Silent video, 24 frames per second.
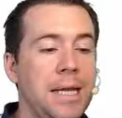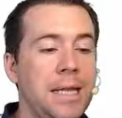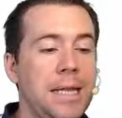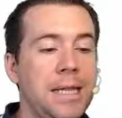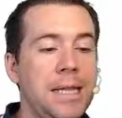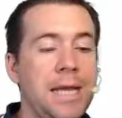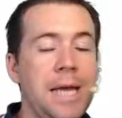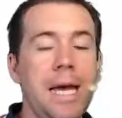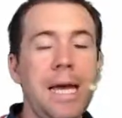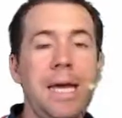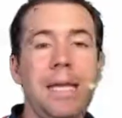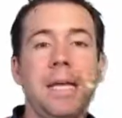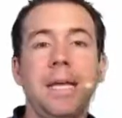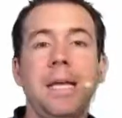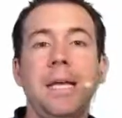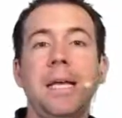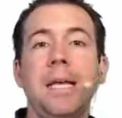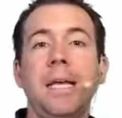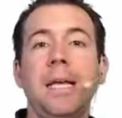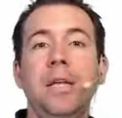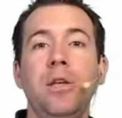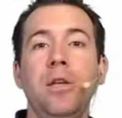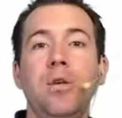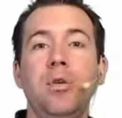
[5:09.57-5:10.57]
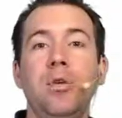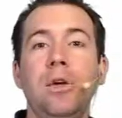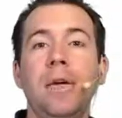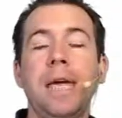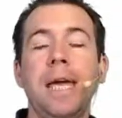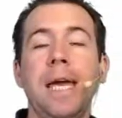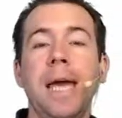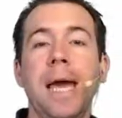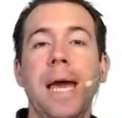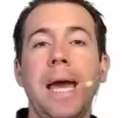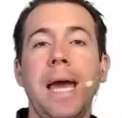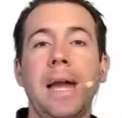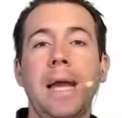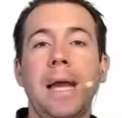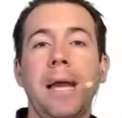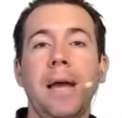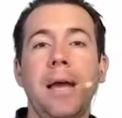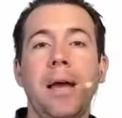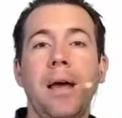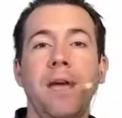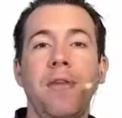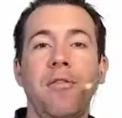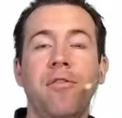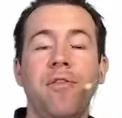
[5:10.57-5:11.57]
that you can
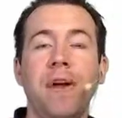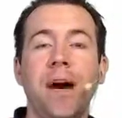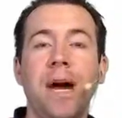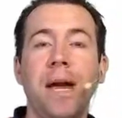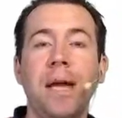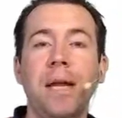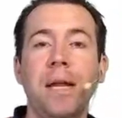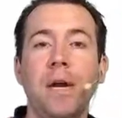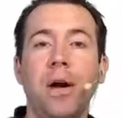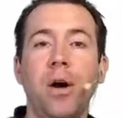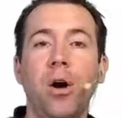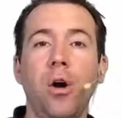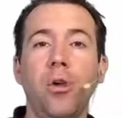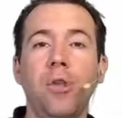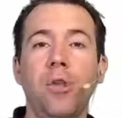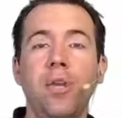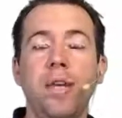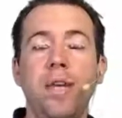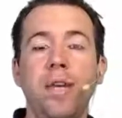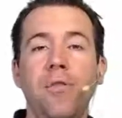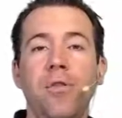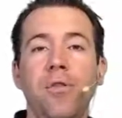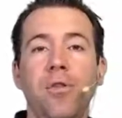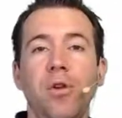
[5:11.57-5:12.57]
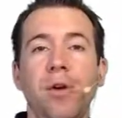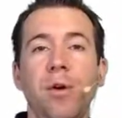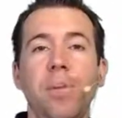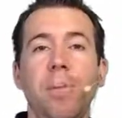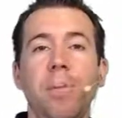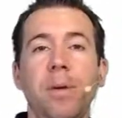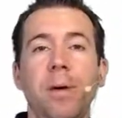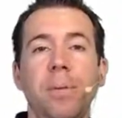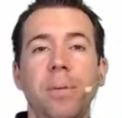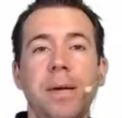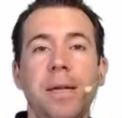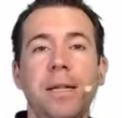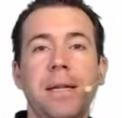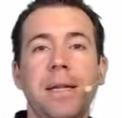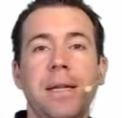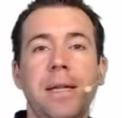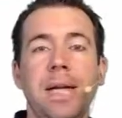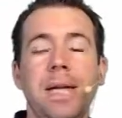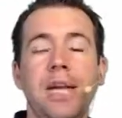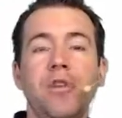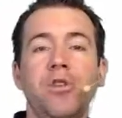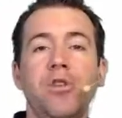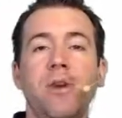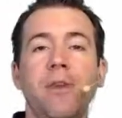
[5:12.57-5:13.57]
find out if you implemented
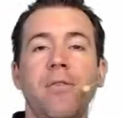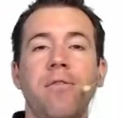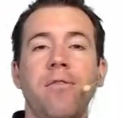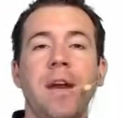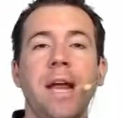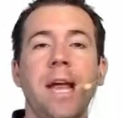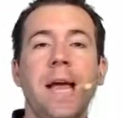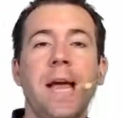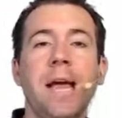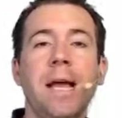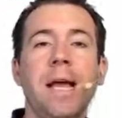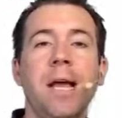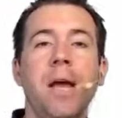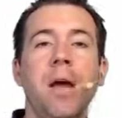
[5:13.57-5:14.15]
hreflang